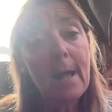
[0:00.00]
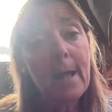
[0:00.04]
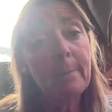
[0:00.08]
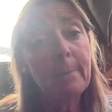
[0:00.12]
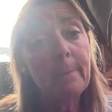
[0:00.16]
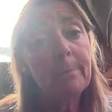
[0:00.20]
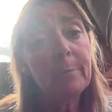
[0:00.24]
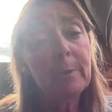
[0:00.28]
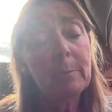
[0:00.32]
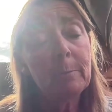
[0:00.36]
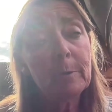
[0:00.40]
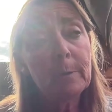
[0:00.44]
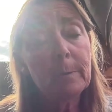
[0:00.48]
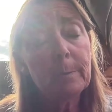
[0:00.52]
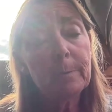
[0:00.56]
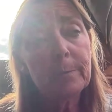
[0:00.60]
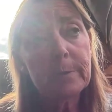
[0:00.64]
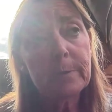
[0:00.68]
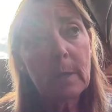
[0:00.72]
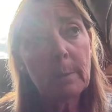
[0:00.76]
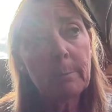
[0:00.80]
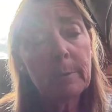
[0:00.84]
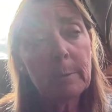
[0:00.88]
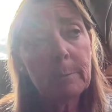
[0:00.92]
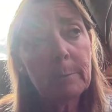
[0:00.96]
And
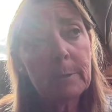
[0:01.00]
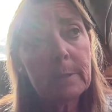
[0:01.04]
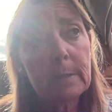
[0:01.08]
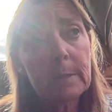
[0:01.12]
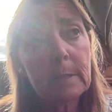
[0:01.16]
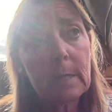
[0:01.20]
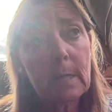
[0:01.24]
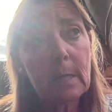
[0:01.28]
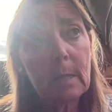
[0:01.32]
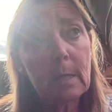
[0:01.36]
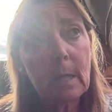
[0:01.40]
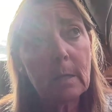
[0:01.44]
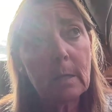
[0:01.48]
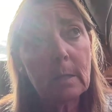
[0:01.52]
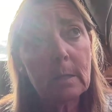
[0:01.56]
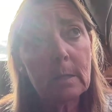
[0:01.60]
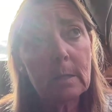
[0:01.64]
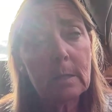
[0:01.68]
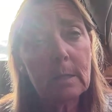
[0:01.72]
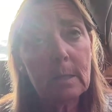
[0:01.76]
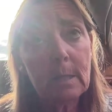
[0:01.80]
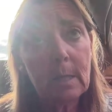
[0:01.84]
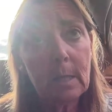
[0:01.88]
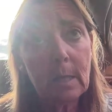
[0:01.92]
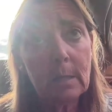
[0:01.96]
some people say
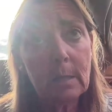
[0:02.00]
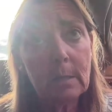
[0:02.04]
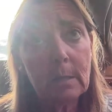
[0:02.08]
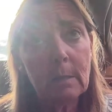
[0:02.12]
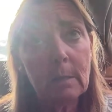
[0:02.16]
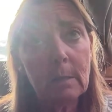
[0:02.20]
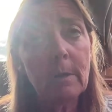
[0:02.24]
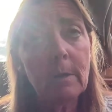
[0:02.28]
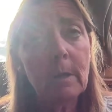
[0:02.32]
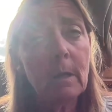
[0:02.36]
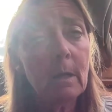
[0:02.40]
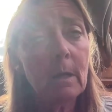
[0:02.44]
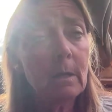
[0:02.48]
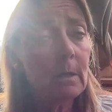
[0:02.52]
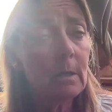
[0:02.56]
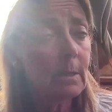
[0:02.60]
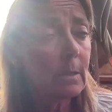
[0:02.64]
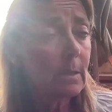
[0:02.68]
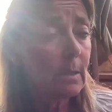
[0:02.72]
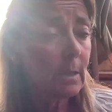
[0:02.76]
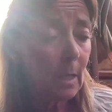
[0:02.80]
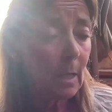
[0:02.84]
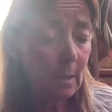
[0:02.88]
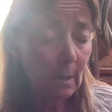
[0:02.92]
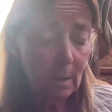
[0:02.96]
that's negative, and I
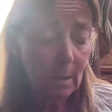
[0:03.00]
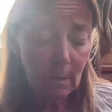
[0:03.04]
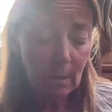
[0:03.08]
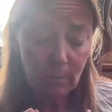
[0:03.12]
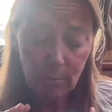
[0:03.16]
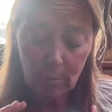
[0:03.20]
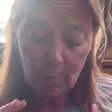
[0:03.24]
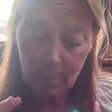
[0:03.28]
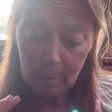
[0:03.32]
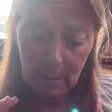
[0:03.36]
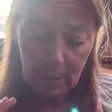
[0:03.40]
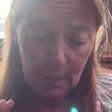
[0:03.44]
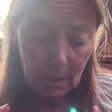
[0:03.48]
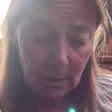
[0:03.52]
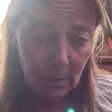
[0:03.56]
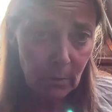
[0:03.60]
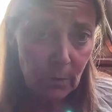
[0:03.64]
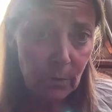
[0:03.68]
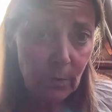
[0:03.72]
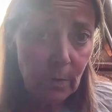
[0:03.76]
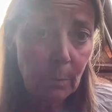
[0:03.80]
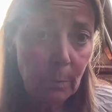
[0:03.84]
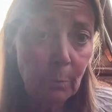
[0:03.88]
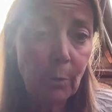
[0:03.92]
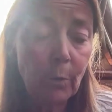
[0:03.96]
understand that from an
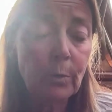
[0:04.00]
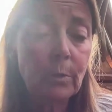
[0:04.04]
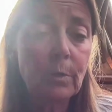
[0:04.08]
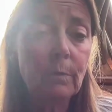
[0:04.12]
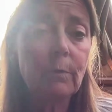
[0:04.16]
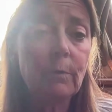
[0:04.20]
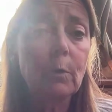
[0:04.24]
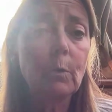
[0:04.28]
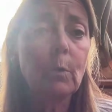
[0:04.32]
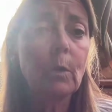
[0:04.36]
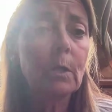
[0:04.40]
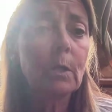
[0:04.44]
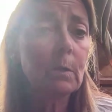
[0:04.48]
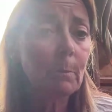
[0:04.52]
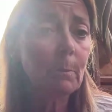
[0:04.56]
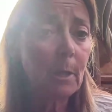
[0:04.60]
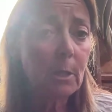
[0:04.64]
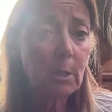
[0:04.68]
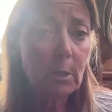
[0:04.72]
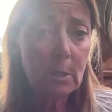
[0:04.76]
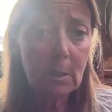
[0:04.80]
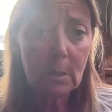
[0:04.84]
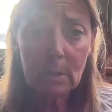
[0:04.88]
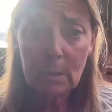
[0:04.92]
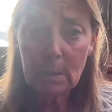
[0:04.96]
industry point of view, it's
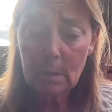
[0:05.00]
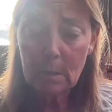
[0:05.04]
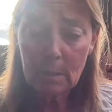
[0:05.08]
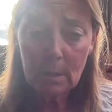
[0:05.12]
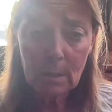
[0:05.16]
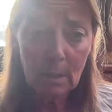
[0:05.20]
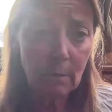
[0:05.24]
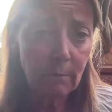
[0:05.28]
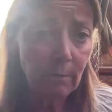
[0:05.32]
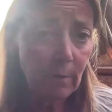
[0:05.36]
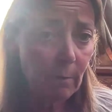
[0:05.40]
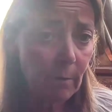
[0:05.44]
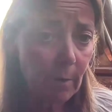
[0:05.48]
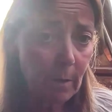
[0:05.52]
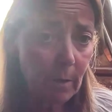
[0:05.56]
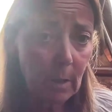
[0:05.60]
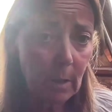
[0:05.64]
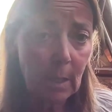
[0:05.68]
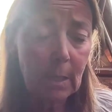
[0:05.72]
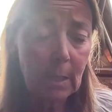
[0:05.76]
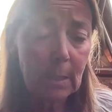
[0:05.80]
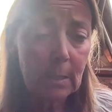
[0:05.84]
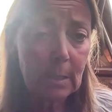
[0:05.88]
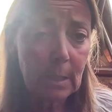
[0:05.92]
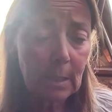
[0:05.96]
much easier if
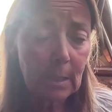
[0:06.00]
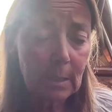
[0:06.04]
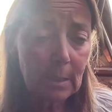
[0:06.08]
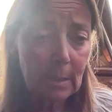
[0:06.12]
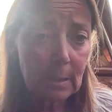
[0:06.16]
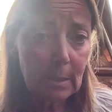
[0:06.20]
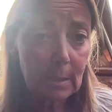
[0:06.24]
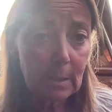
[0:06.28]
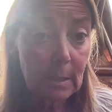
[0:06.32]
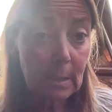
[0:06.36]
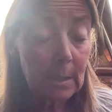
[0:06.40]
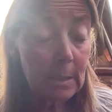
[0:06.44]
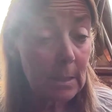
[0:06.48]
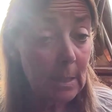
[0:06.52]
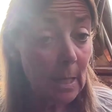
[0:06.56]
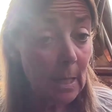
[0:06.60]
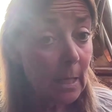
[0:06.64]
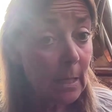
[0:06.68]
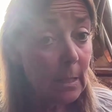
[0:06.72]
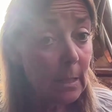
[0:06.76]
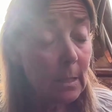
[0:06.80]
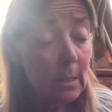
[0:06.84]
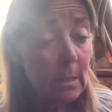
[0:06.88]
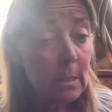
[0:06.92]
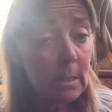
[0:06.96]
everything is
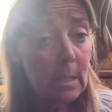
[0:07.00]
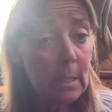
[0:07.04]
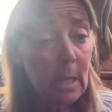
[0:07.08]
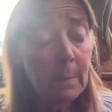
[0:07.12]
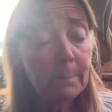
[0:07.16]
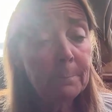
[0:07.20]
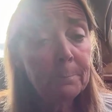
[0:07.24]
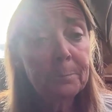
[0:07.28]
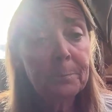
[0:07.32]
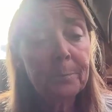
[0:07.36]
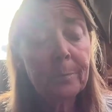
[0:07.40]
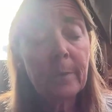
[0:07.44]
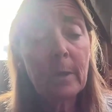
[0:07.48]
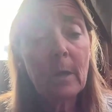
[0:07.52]
exactly the same.